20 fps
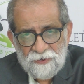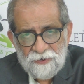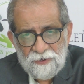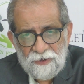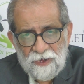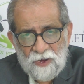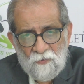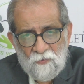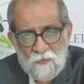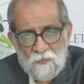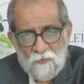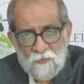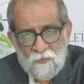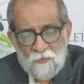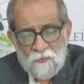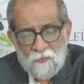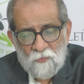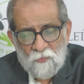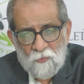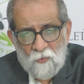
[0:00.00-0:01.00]
Now,
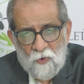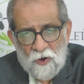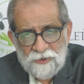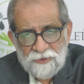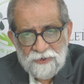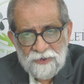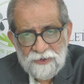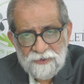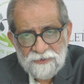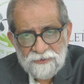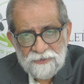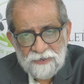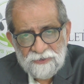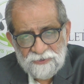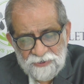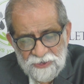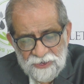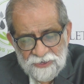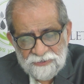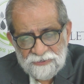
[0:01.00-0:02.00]
what is a
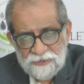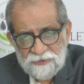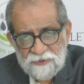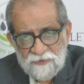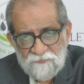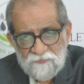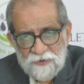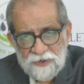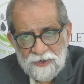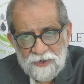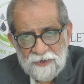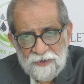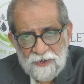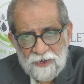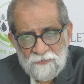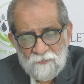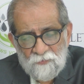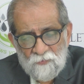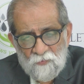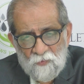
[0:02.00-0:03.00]
share certificate
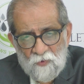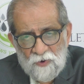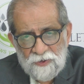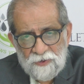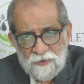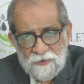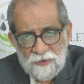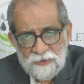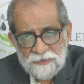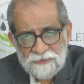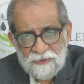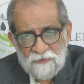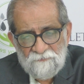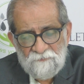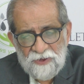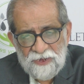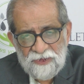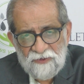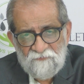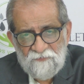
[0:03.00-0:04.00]
and what is the
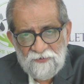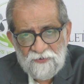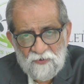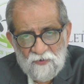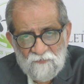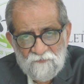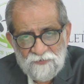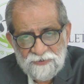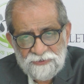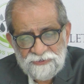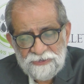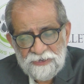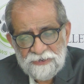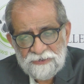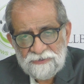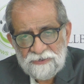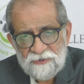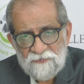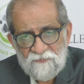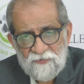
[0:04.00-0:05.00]
benefit of a share
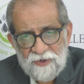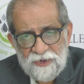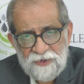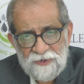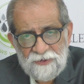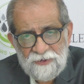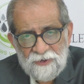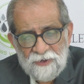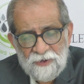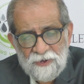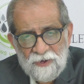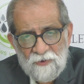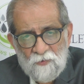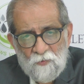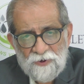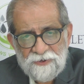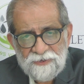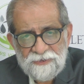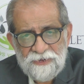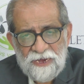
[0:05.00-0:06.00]
certificate?
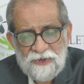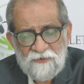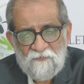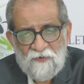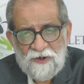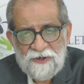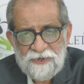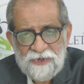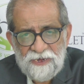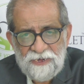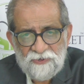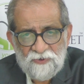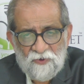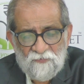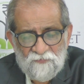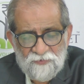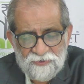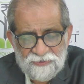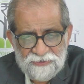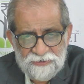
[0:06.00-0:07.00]
What is the advantage
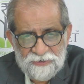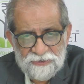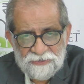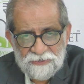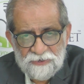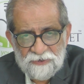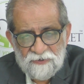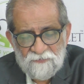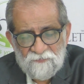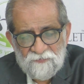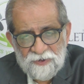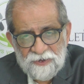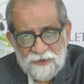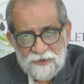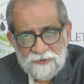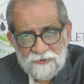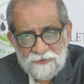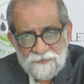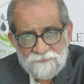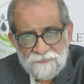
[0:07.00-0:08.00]
of a share
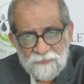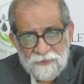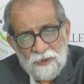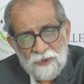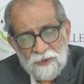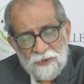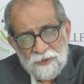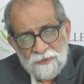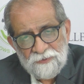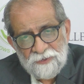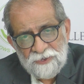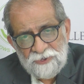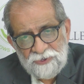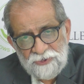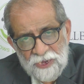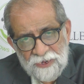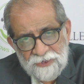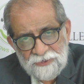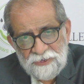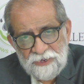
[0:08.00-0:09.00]
certificate? The
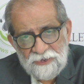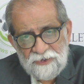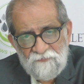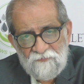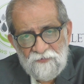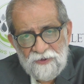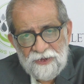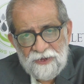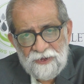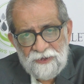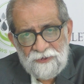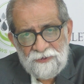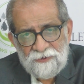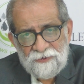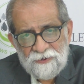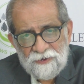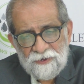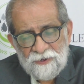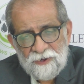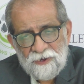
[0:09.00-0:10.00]
share
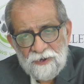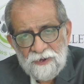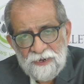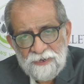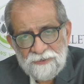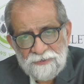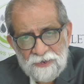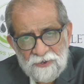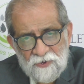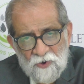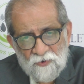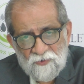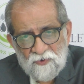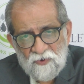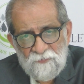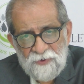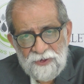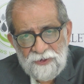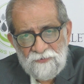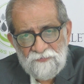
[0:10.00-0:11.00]
certificate is a
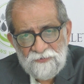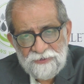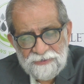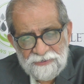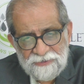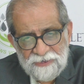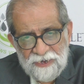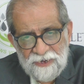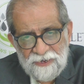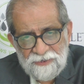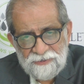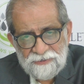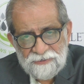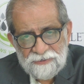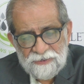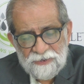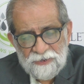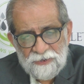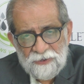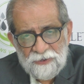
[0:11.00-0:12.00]
document which says